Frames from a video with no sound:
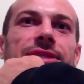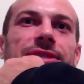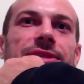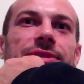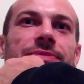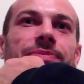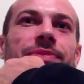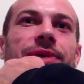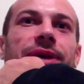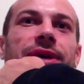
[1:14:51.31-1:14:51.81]

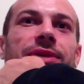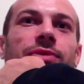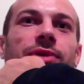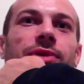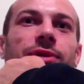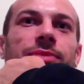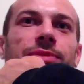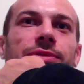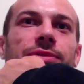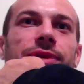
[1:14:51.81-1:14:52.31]
compare what
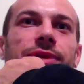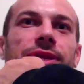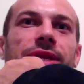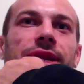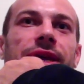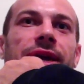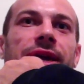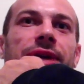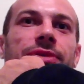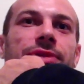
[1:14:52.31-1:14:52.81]
I'm doing
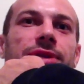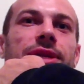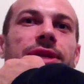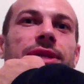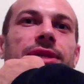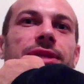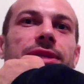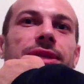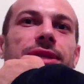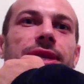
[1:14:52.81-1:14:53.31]
now
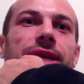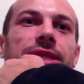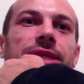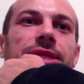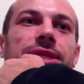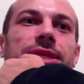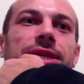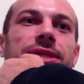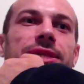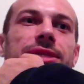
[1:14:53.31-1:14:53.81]
and
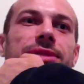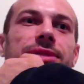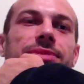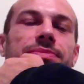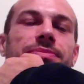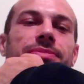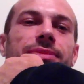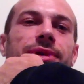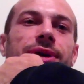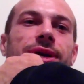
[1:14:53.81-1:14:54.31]
teach
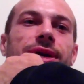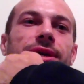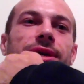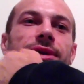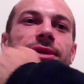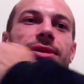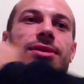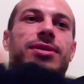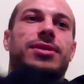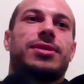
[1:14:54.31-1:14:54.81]

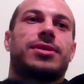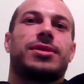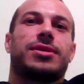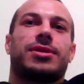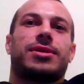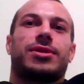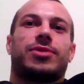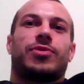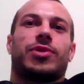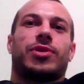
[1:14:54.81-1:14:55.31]

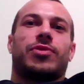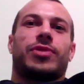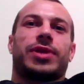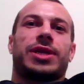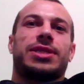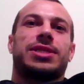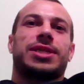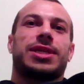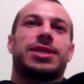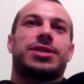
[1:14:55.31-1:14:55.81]
when I
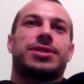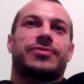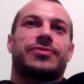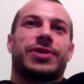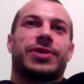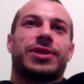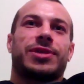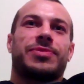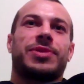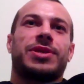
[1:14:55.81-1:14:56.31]
teach
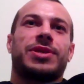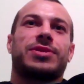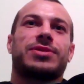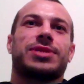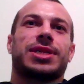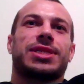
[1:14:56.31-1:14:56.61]
fundamentals,